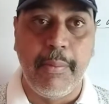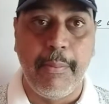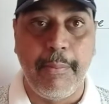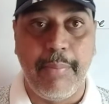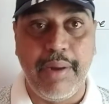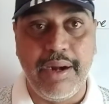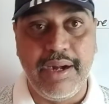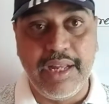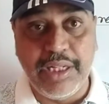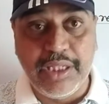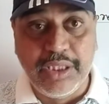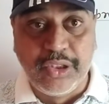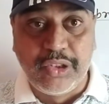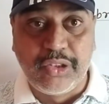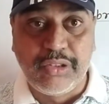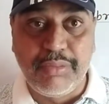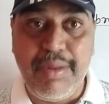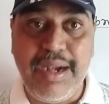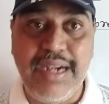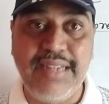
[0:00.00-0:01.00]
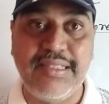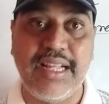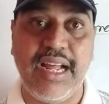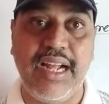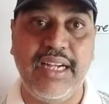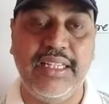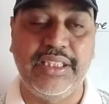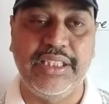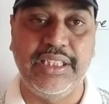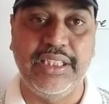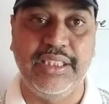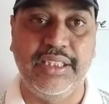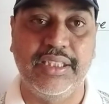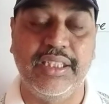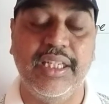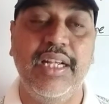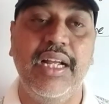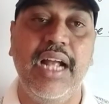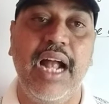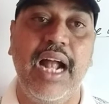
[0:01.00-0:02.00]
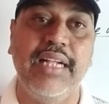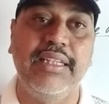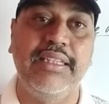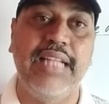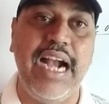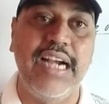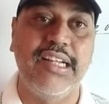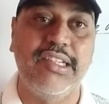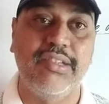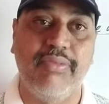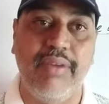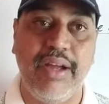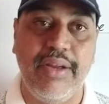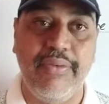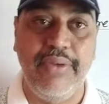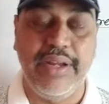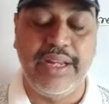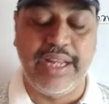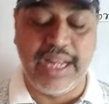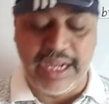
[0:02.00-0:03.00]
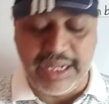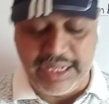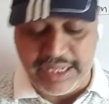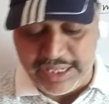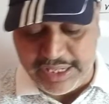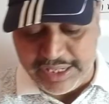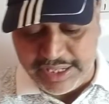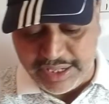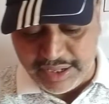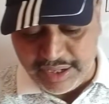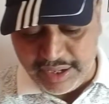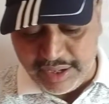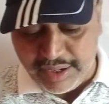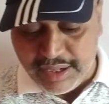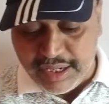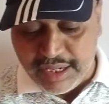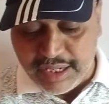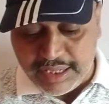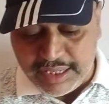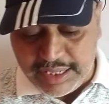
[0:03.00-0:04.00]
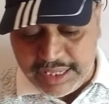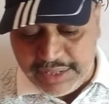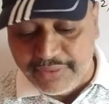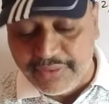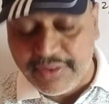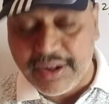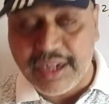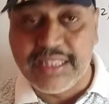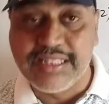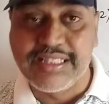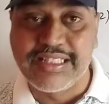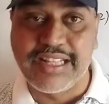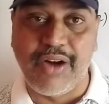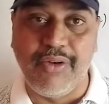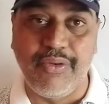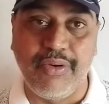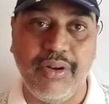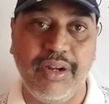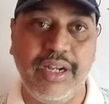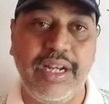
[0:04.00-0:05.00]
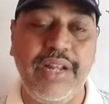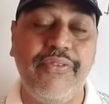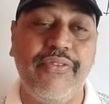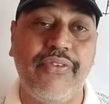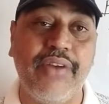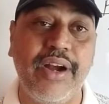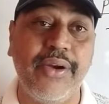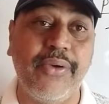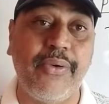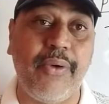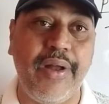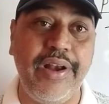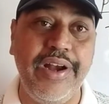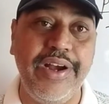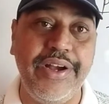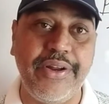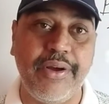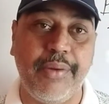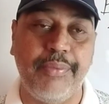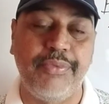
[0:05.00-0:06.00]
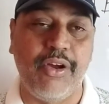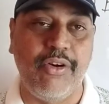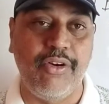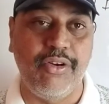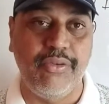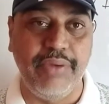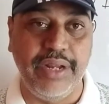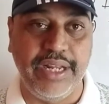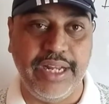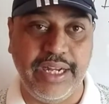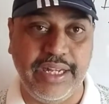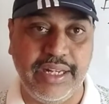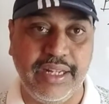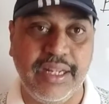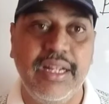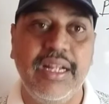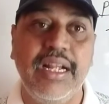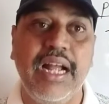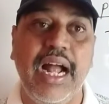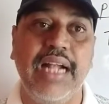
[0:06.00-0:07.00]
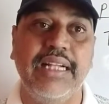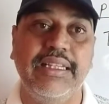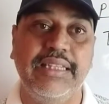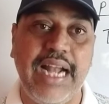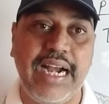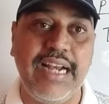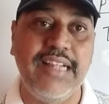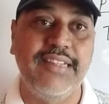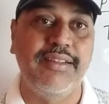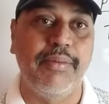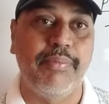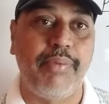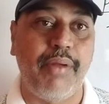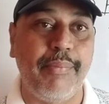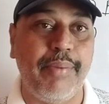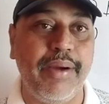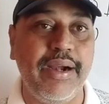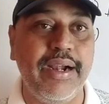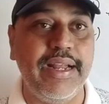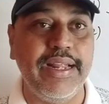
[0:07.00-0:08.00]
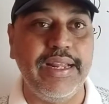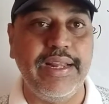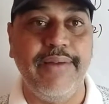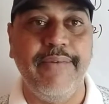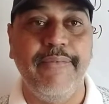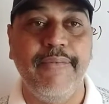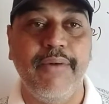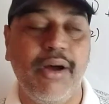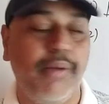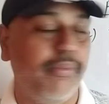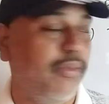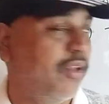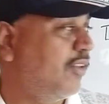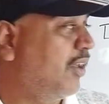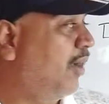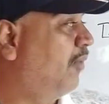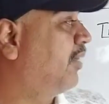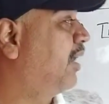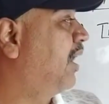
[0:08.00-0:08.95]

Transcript: but the instruments are changed, and that's why we can hear different sound, different quality of sound we get, and that is the property of the sound